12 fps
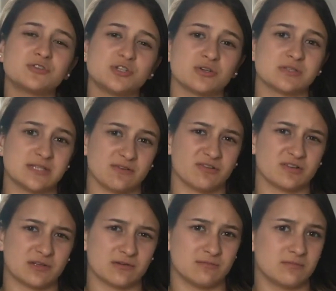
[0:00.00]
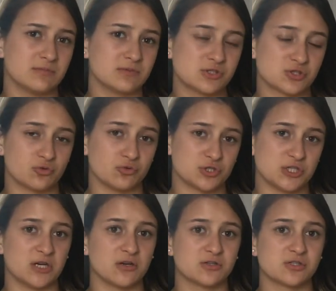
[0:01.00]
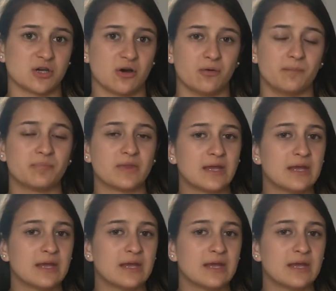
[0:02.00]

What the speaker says: cheer is different than school cheer, so